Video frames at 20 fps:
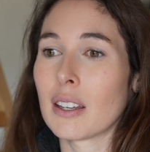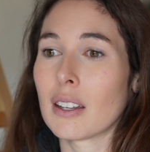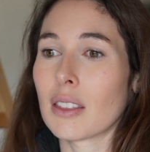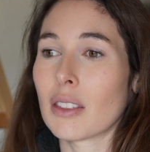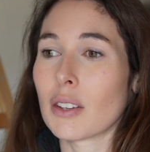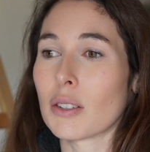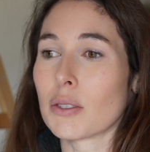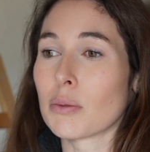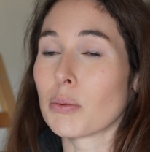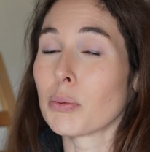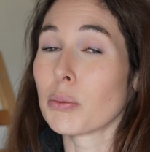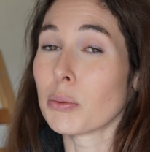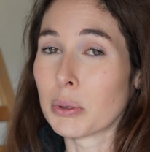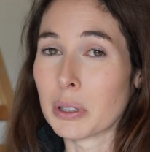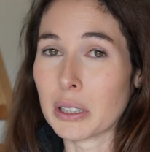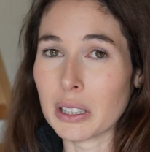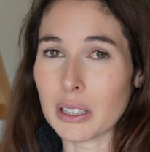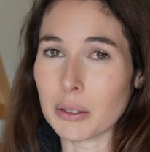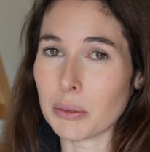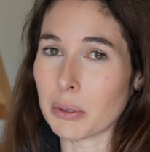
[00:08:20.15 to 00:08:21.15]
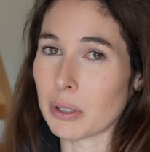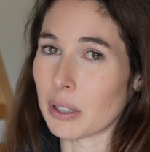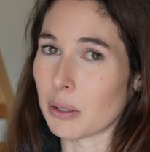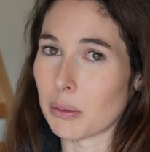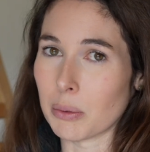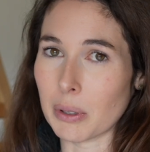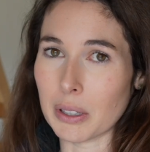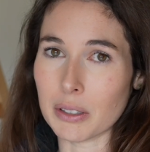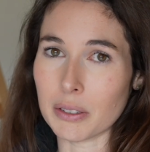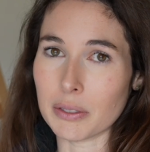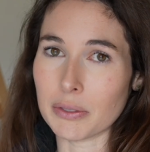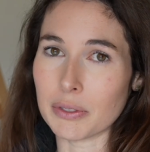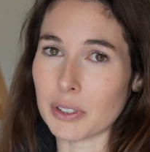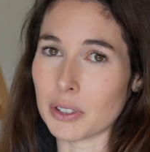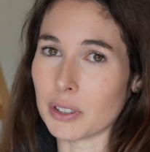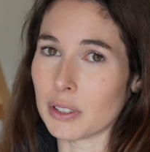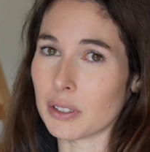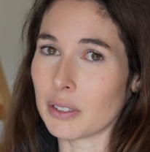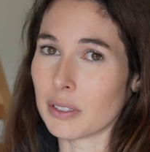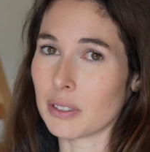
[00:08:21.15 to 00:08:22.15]
there's really, really
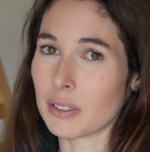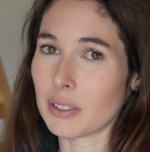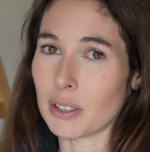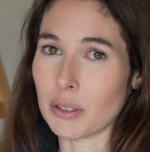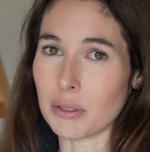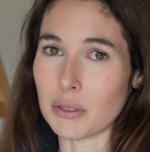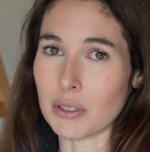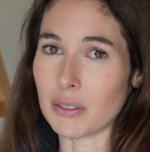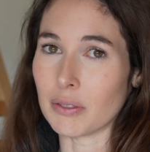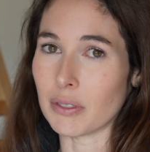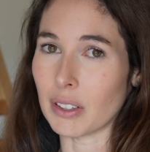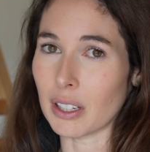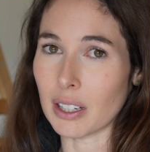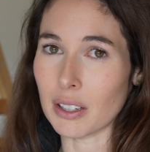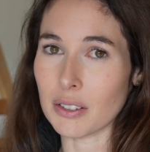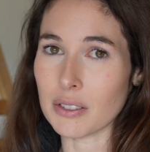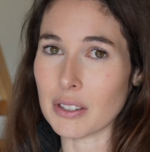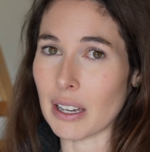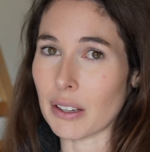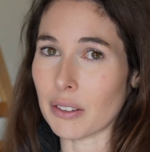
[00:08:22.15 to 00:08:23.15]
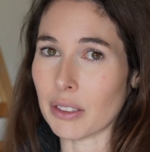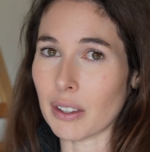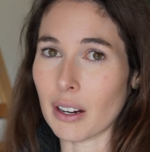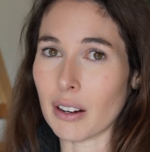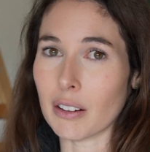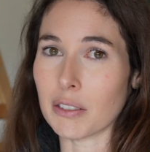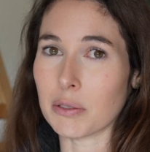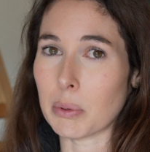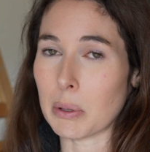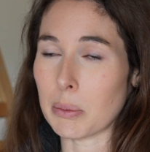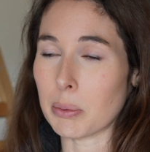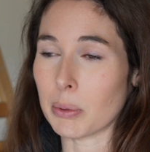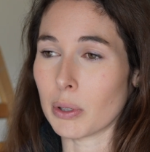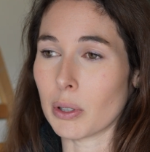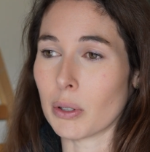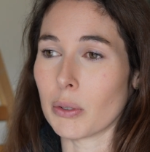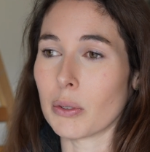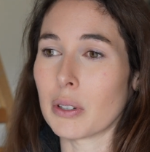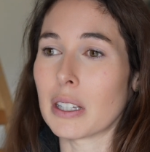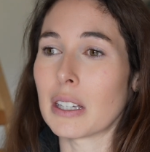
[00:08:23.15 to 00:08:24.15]
wonderful YouTube videos out there of people
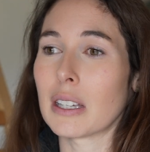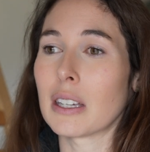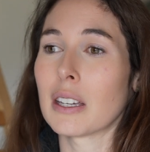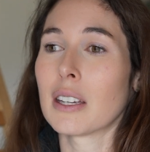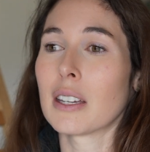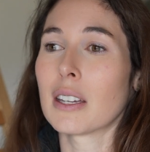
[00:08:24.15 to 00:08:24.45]
going